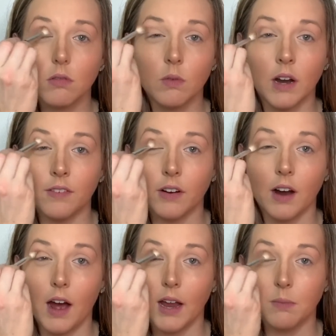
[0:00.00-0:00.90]
whenever
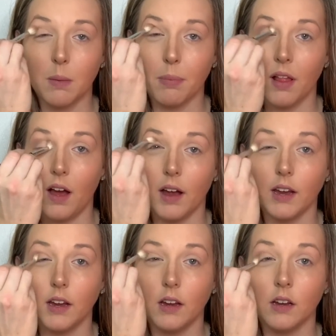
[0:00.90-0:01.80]
I am
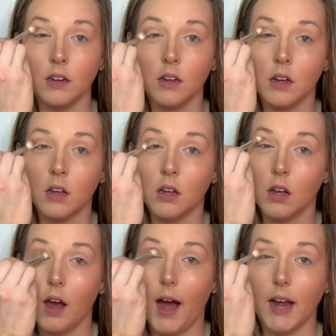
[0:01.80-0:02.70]
applying
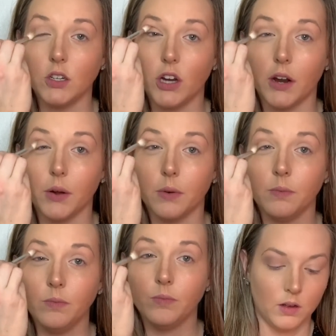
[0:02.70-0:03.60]
eyeshadow.
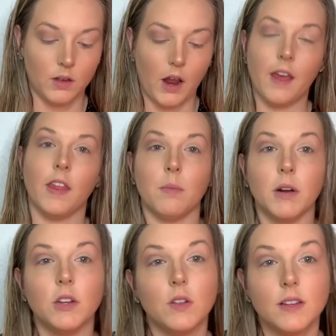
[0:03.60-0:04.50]
And then I'm going
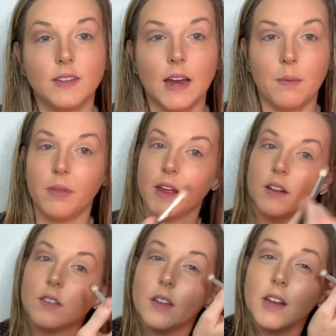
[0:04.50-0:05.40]
to do the same thing
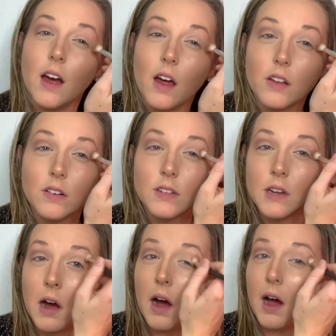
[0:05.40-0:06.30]
to the other
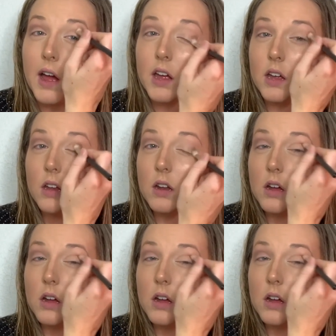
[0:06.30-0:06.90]
side.